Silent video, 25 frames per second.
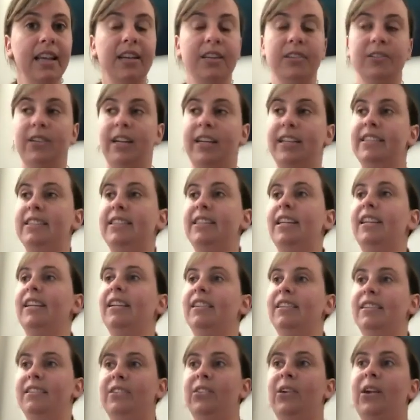Try
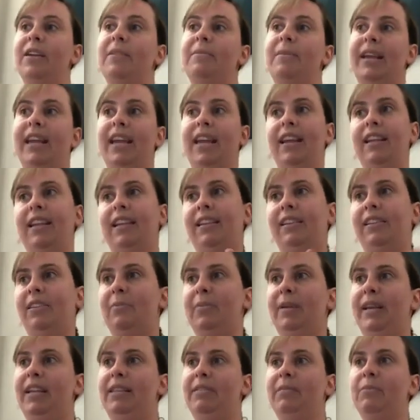to make it a little
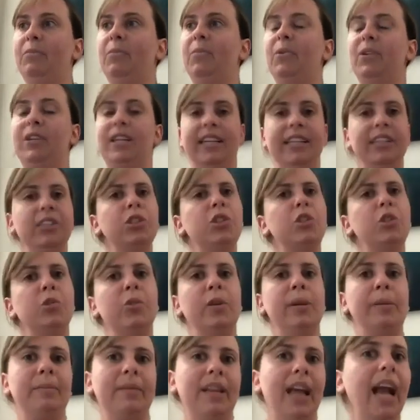bit more like
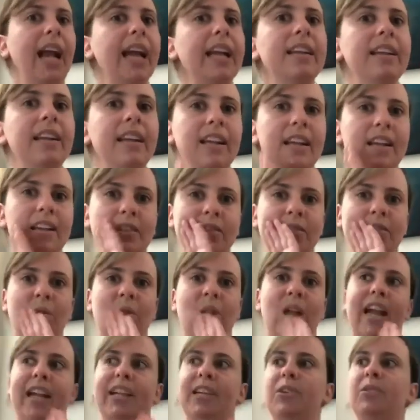streamlined so
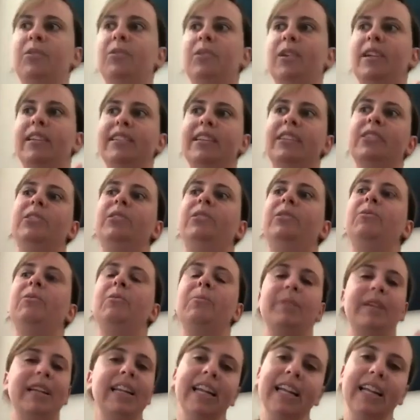that you're essentially
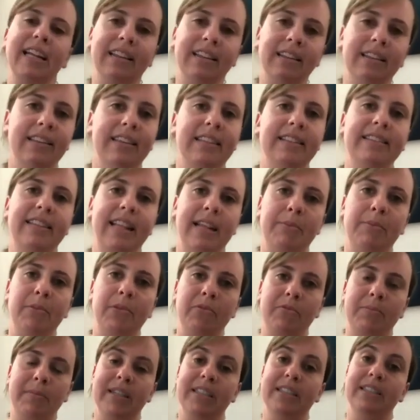repeating the same
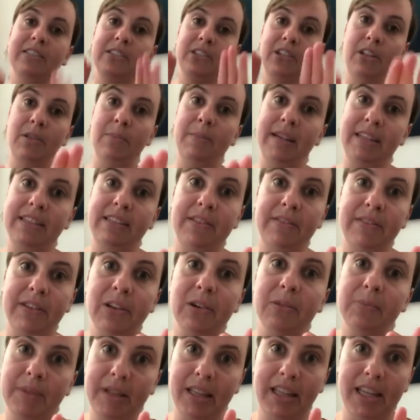movements to the best of
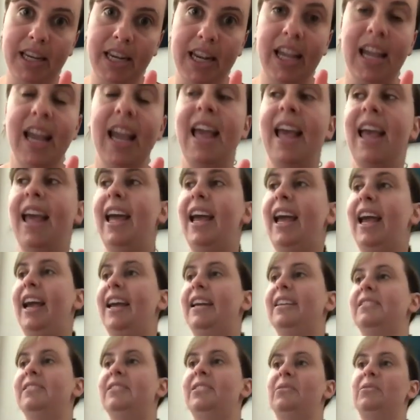your ability
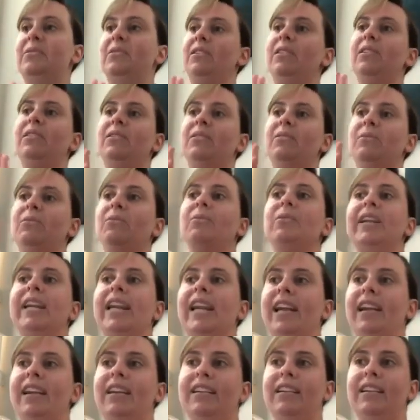as you're
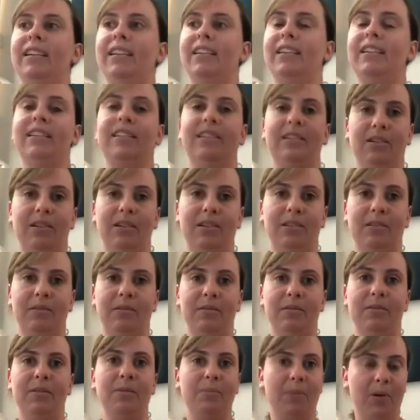reading the
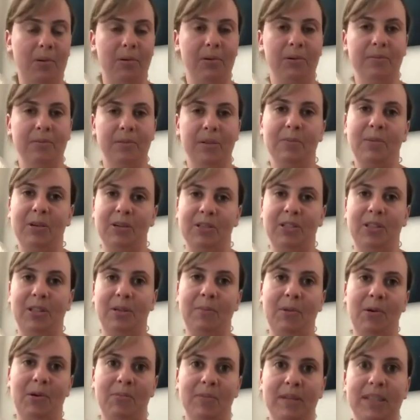poem, the parts of the
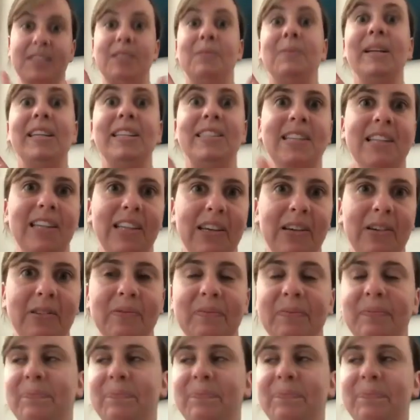poem that speak to you.